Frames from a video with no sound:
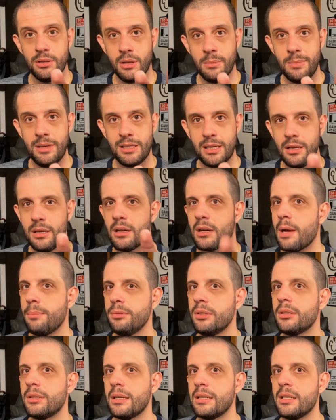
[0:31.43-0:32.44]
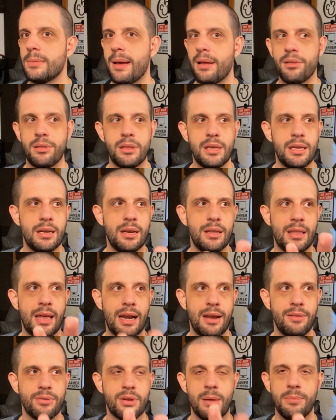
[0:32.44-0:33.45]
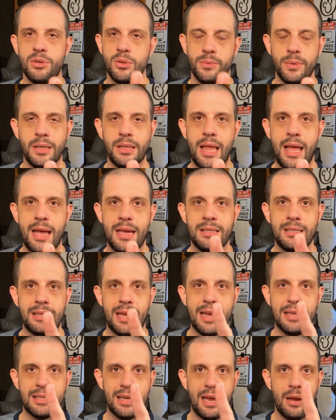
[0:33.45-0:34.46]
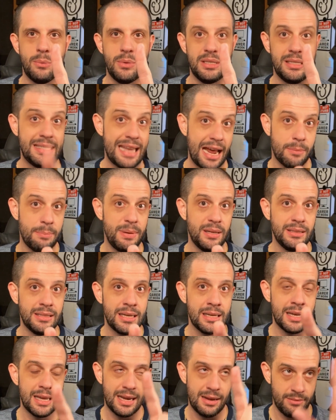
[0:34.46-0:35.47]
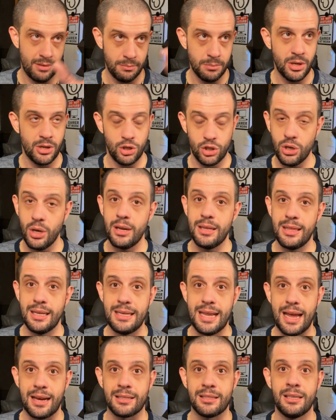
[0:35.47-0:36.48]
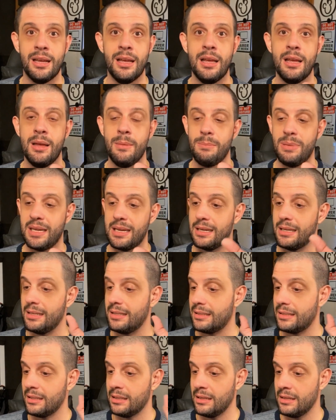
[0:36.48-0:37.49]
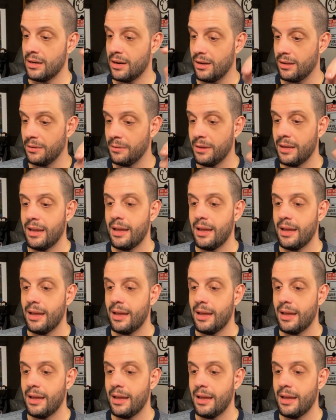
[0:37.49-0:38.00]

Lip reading: Let me tell you a couple of things about Thena that I've come to realize as I was deck building, and I'm going to show you the decks because, y'all,